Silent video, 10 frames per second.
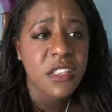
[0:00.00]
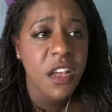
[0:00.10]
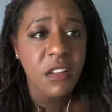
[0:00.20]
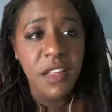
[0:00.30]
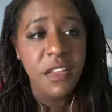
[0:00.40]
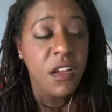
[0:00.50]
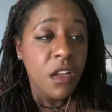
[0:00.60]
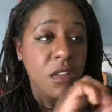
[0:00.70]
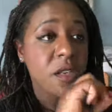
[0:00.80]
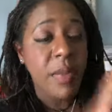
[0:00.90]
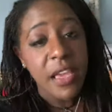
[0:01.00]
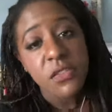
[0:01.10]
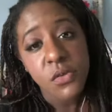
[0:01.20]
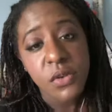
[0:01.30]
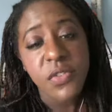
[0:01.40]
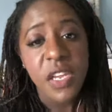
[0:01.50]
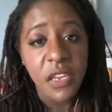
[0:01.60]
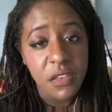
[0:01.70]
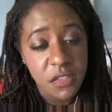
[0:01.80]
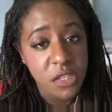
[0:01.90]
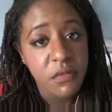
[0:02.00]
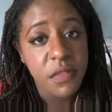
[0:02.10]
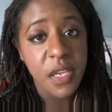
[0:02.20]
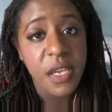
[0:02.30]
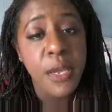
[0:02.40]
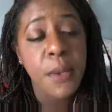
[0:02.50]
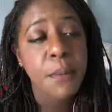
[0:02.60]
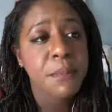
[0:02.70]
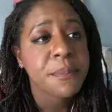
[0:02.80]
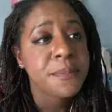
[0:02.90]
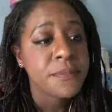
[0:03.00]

kind of like a little backstory for each of them.